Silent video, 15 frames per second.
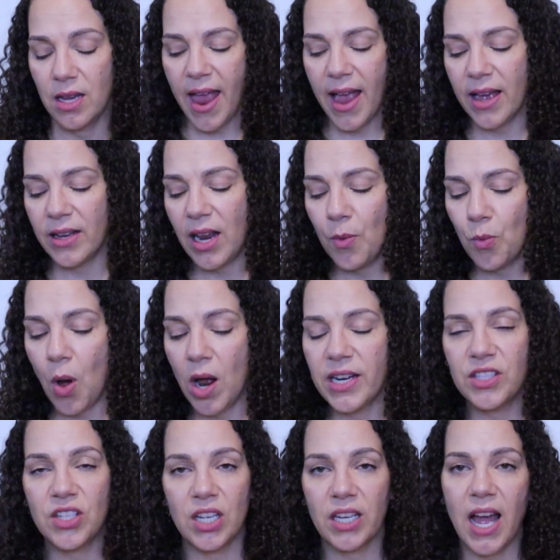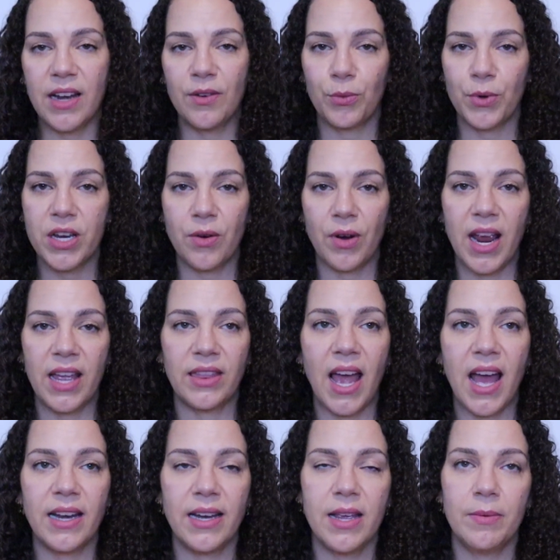And I wanted to kind of recreate
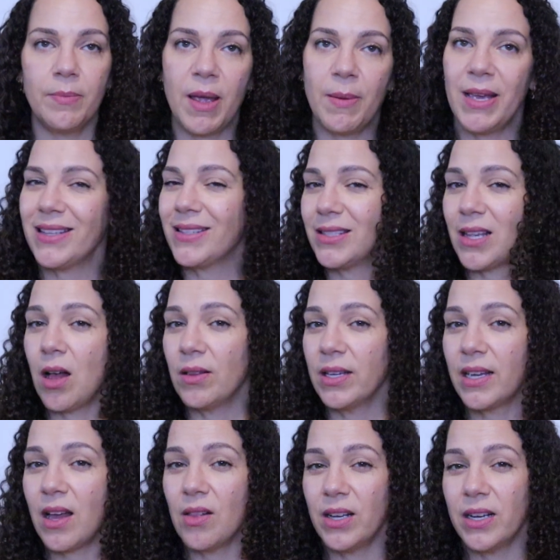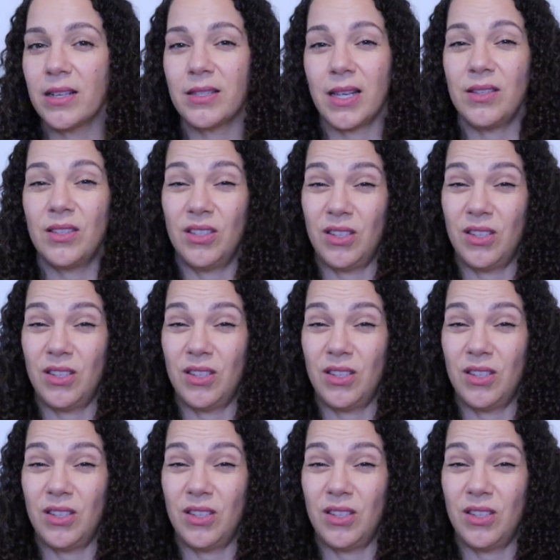that in maybe a solid color because I